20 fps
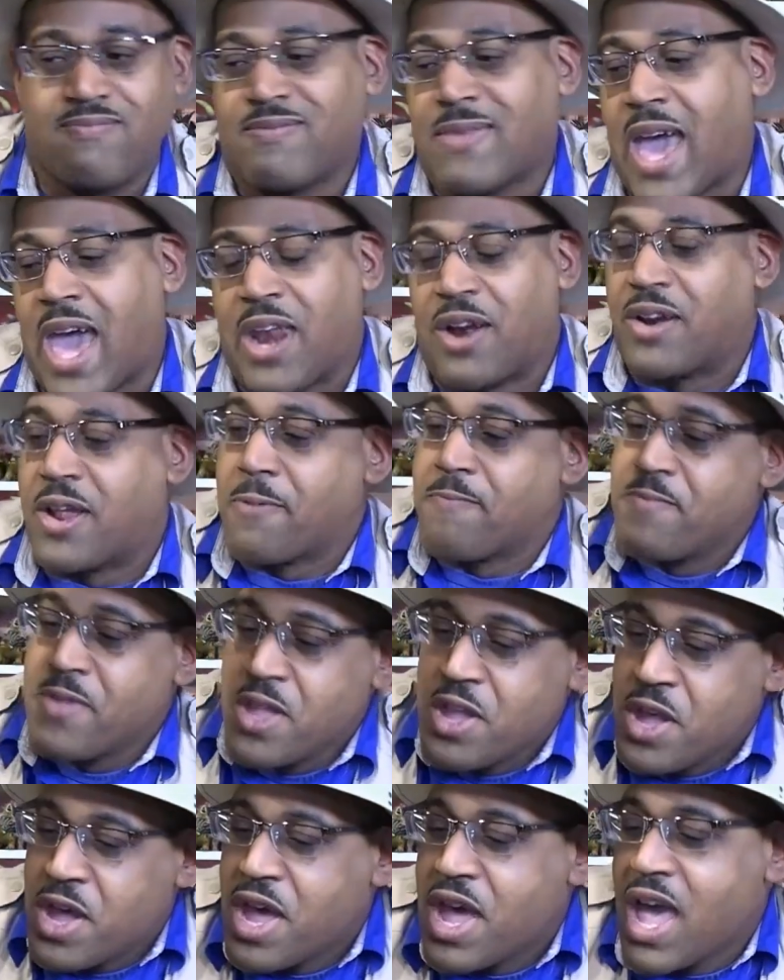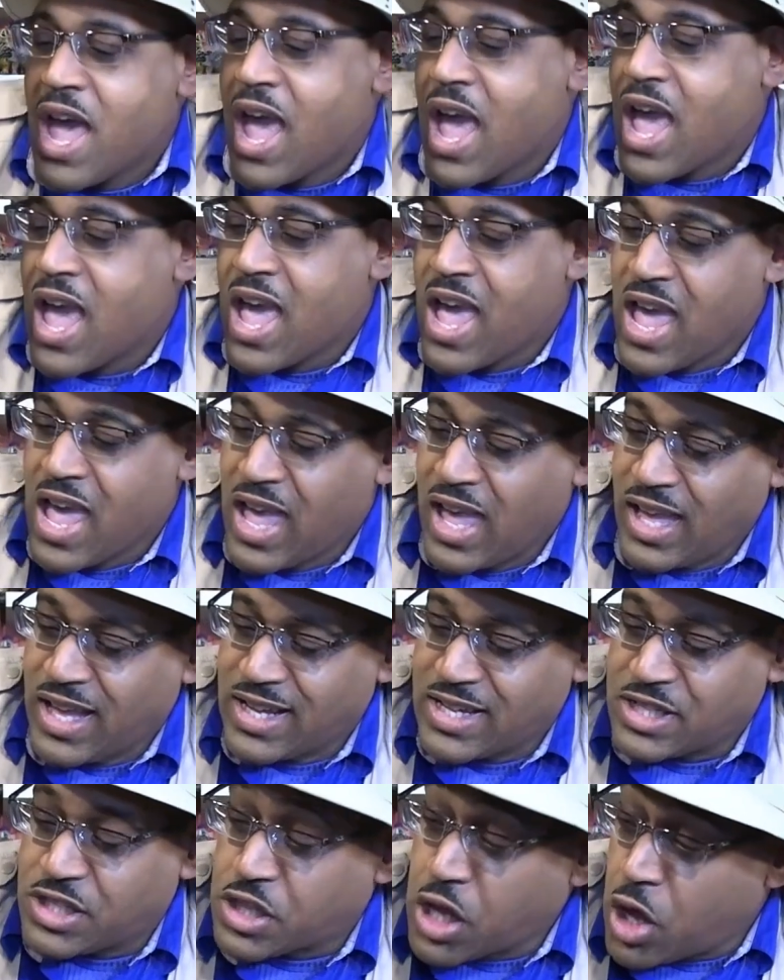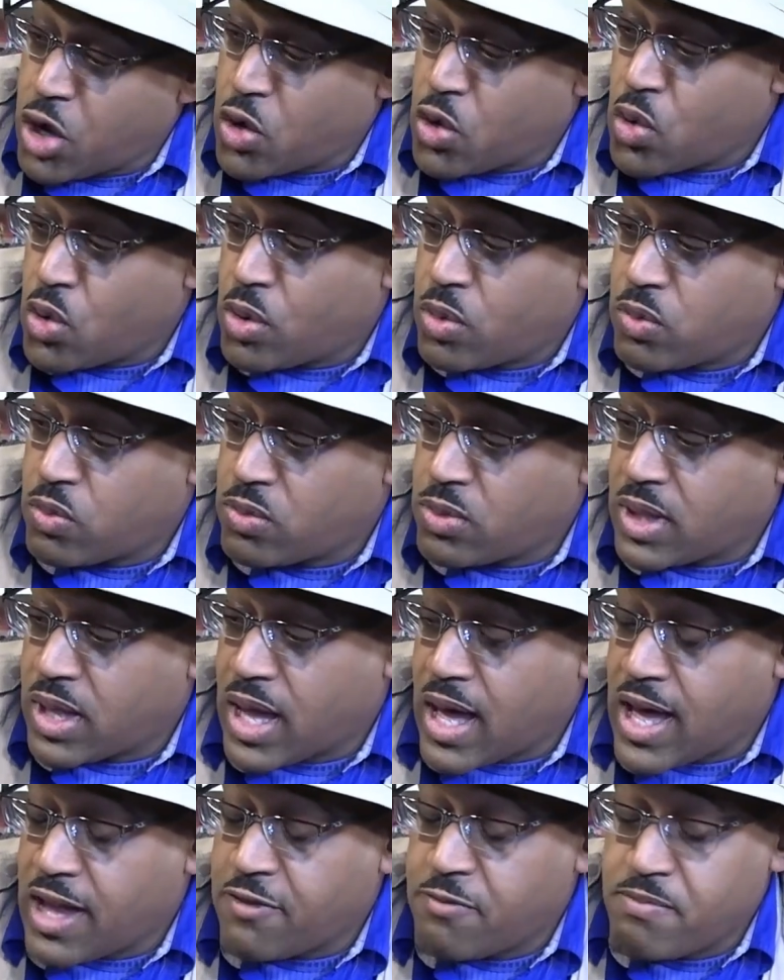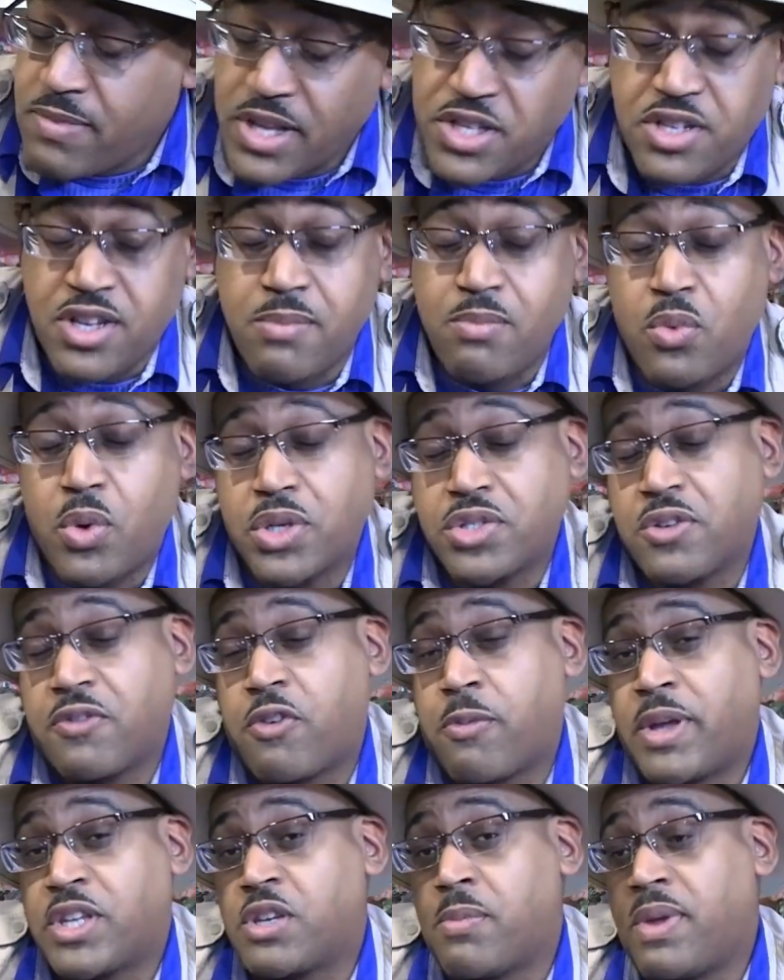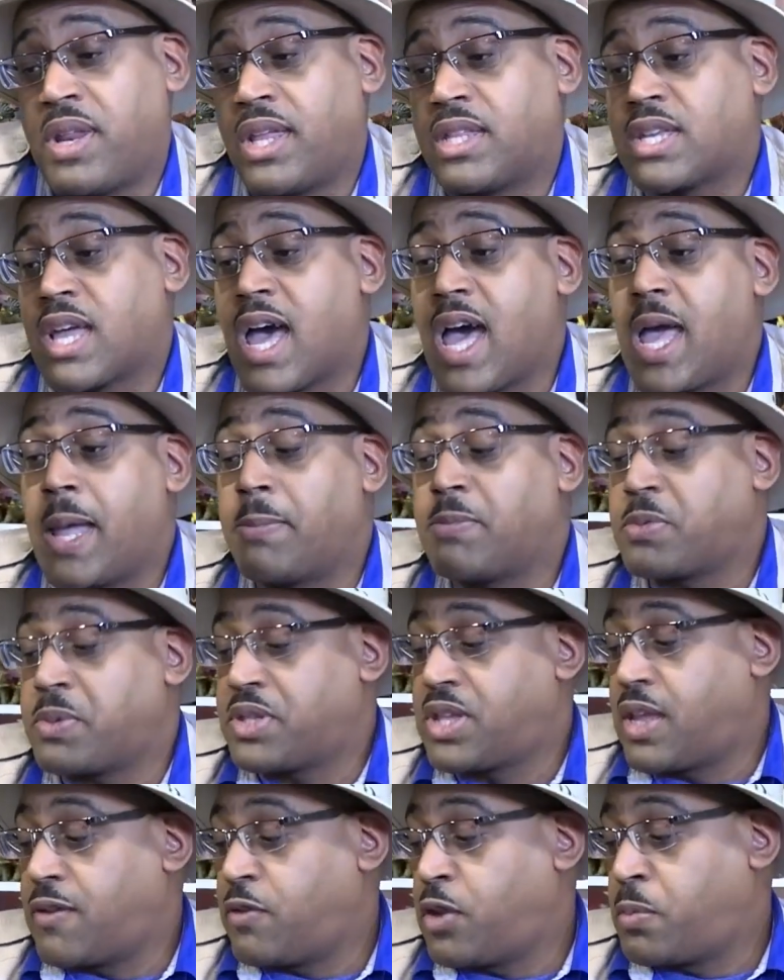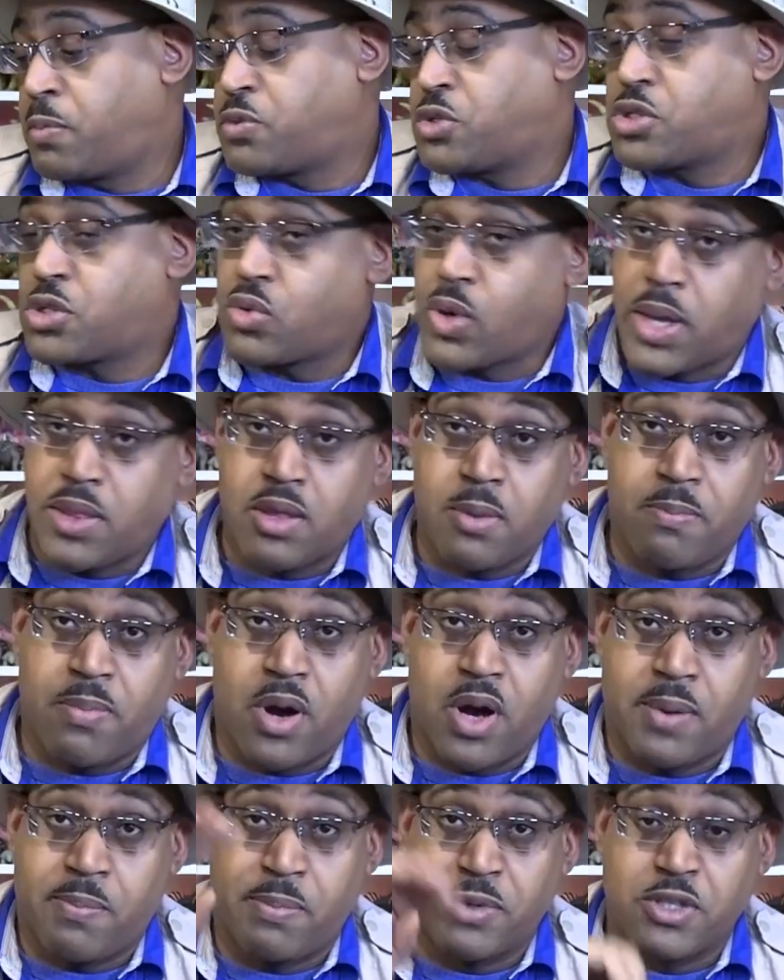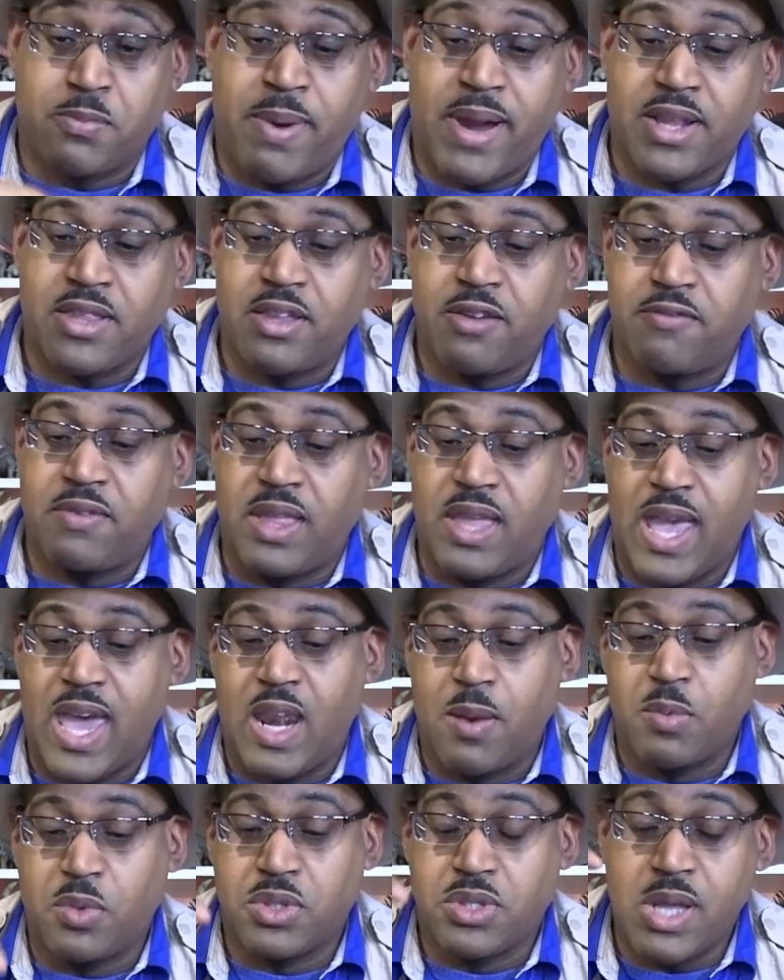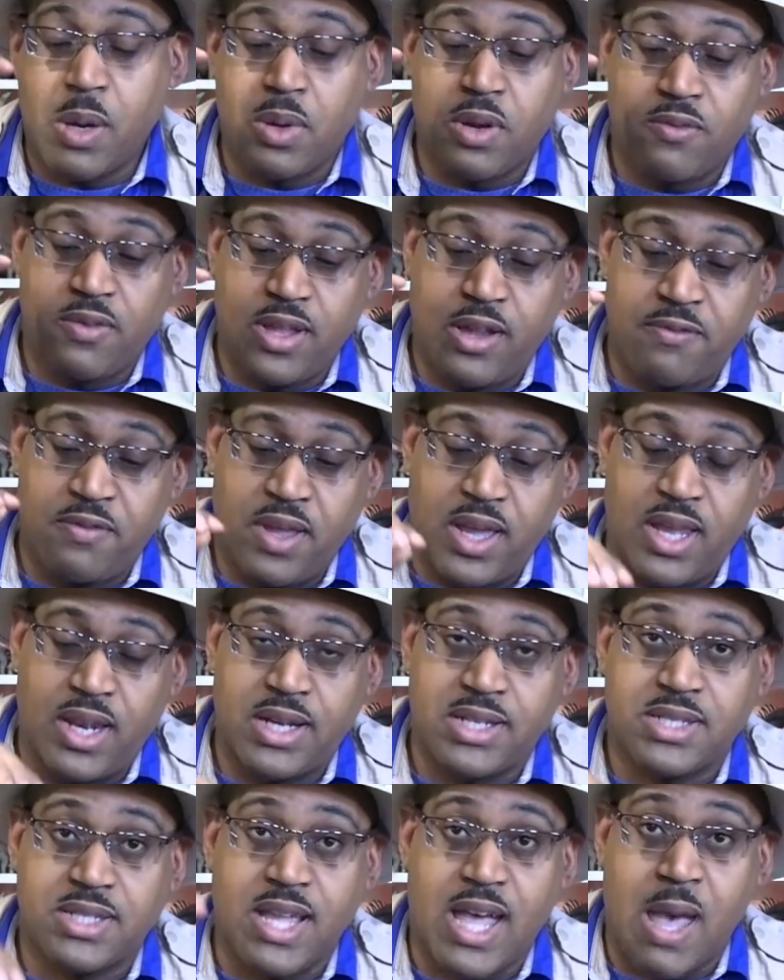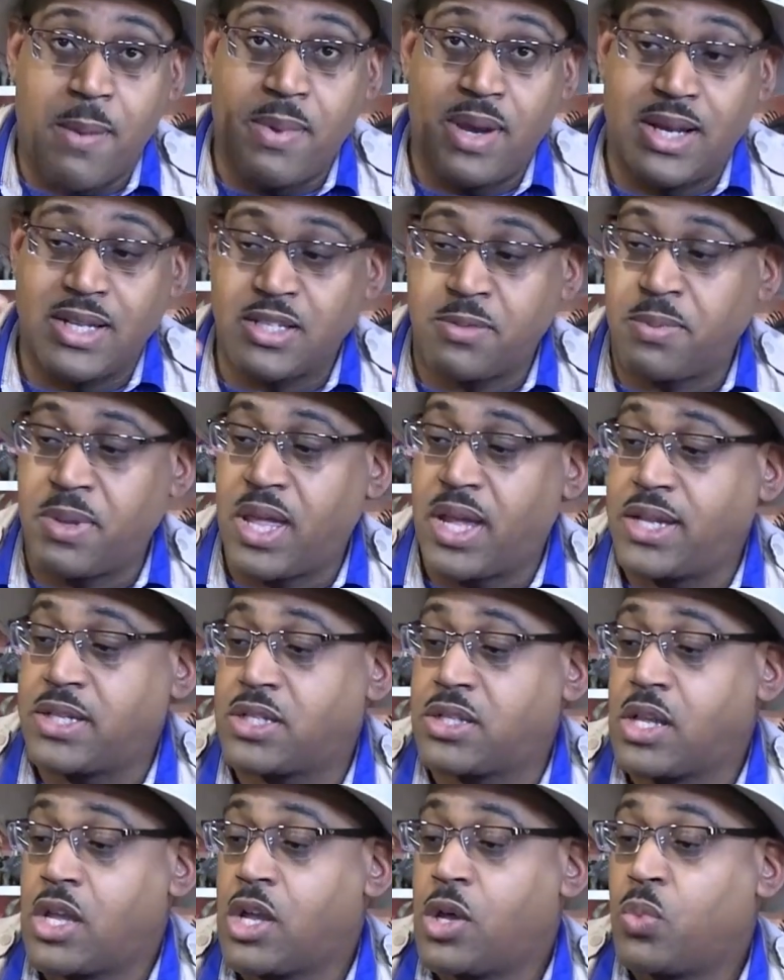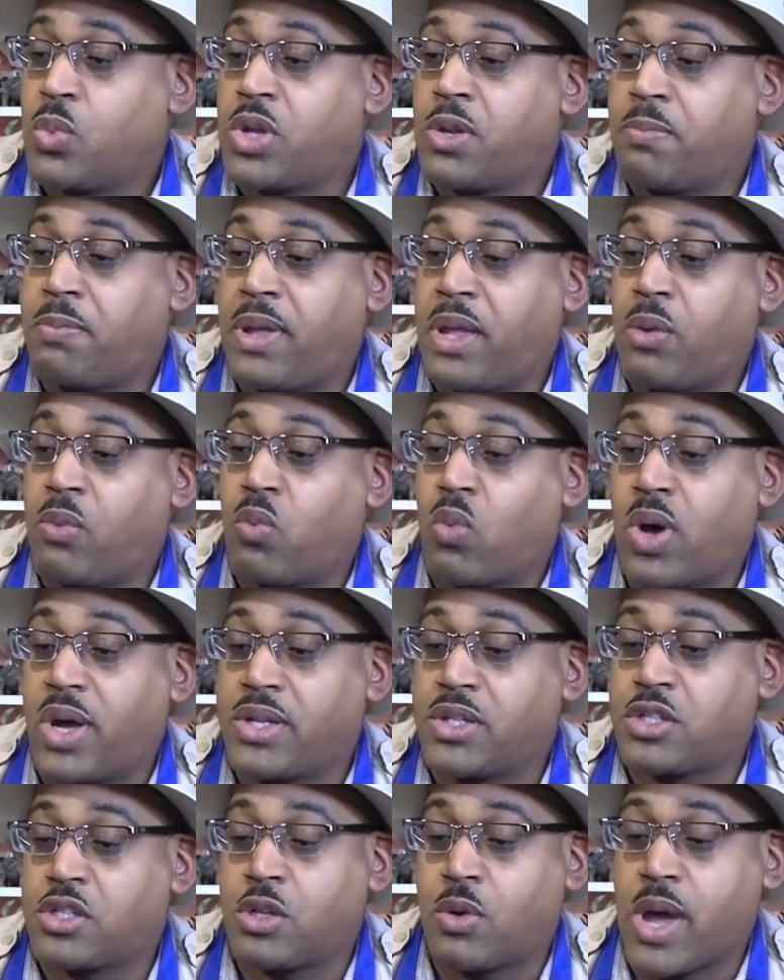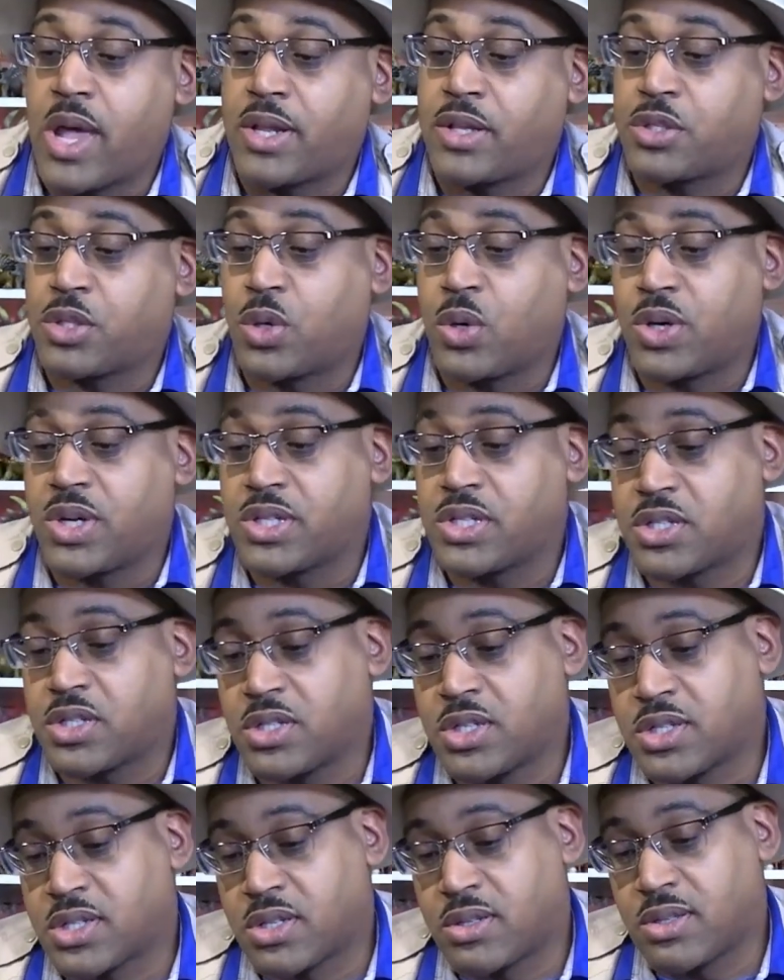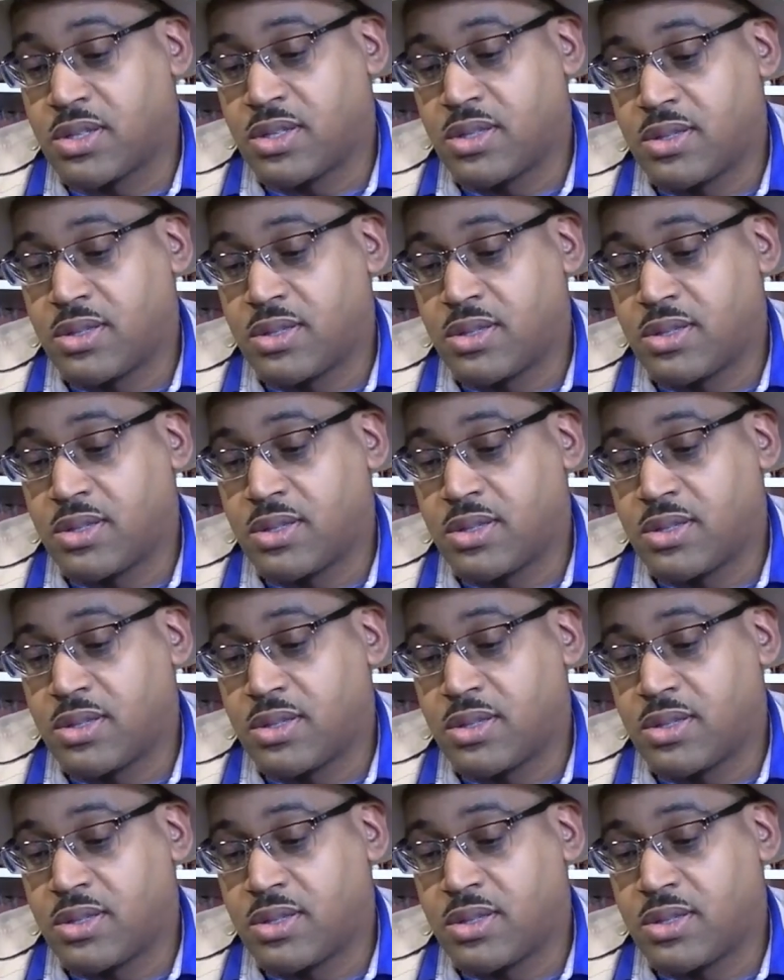I don't know. So, I've mentioned the Morse information many times, but to give you Jurassic Park perspective, the animals that would have lived in its time and in its place would be one Ceratosaurus.